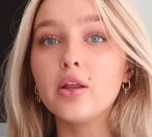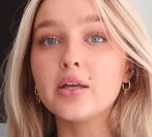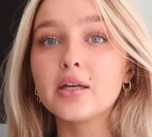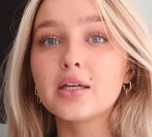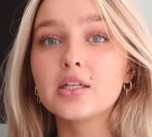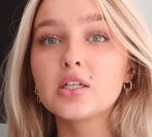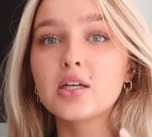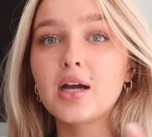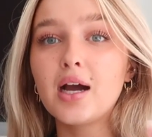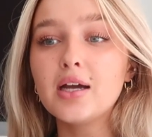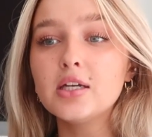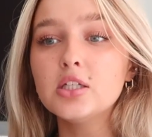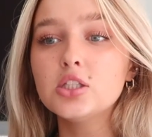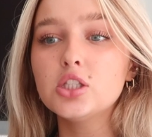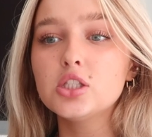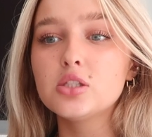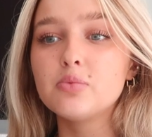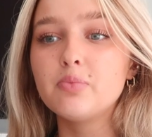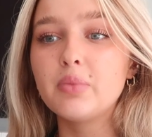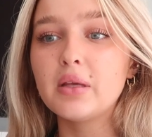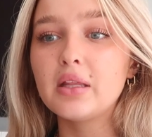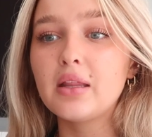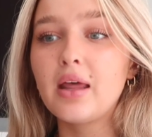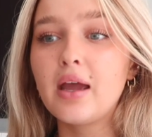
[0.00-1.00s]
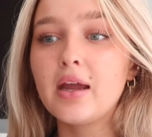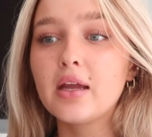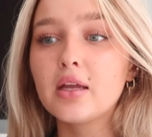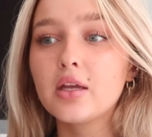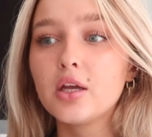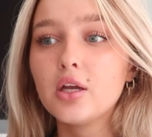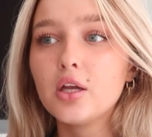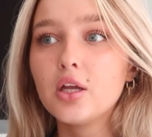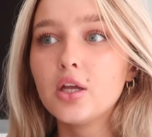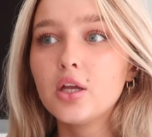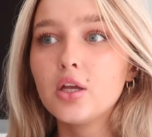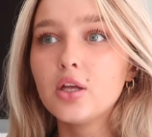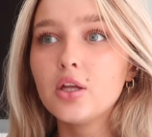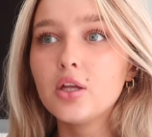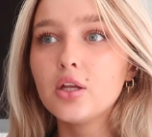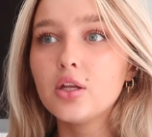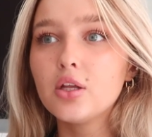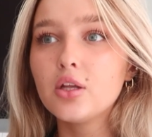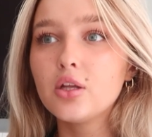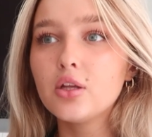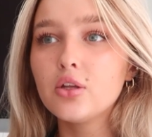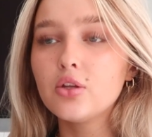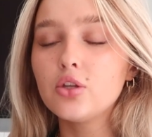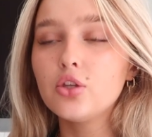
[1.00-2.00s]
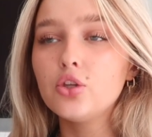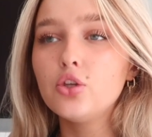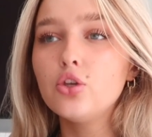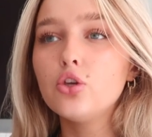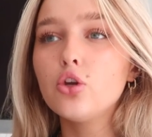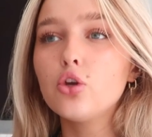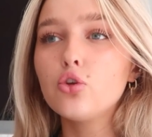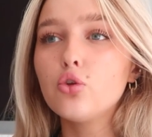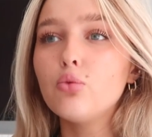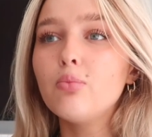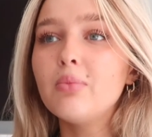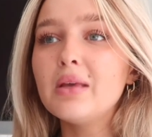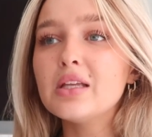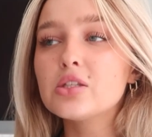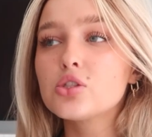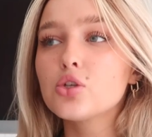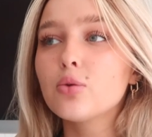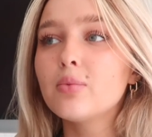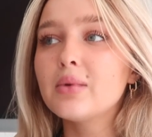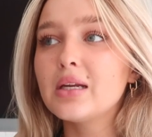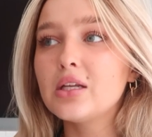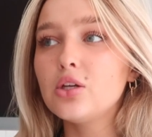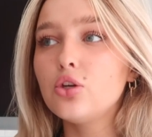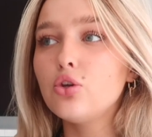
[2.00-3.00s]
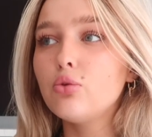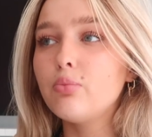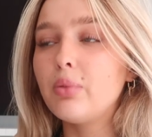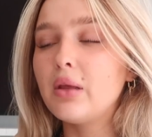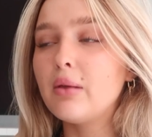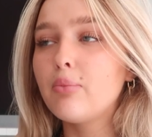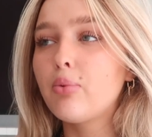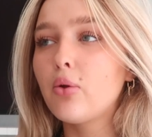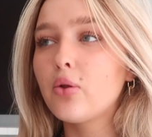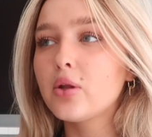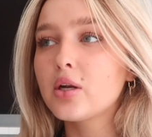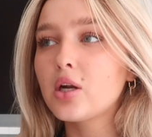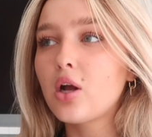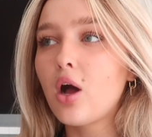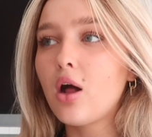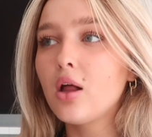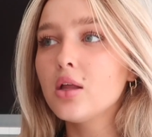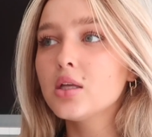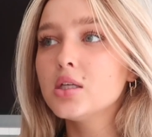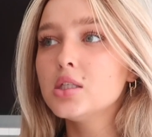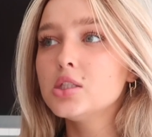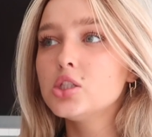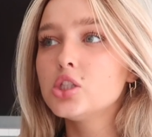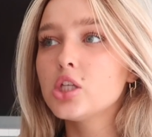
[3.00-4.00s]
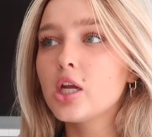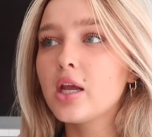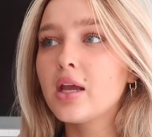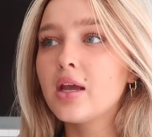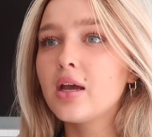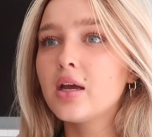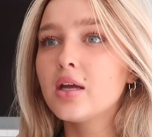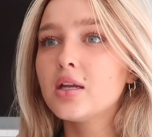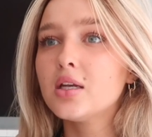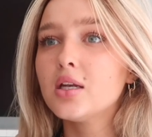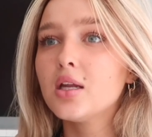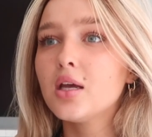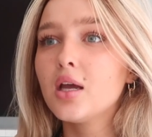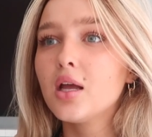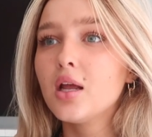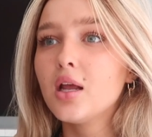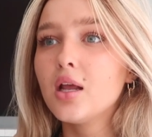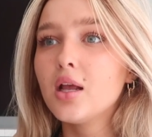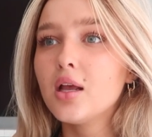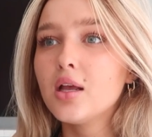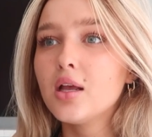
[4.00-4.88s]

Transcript: It can kind of just be like, you know, you meet so many new people in college and